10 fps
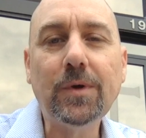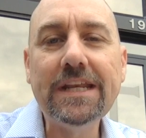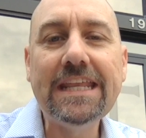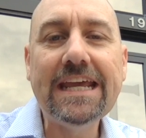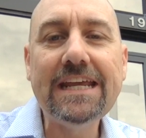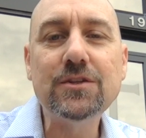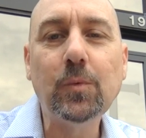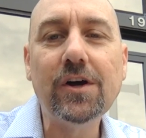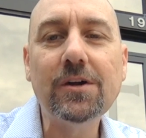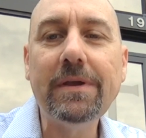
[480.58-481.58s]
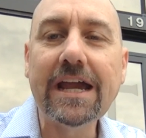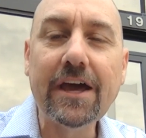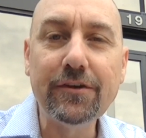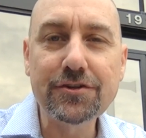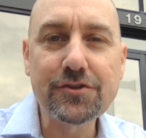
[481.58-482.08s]
one day to welcoming
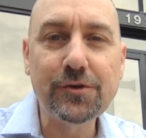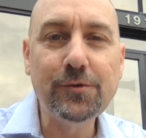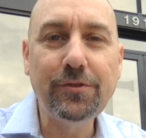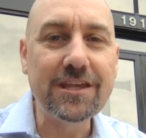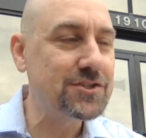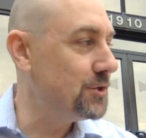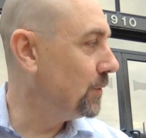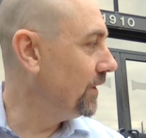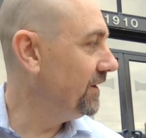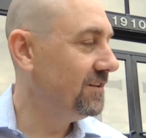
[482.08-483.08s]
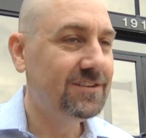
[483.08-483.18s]
others through this door,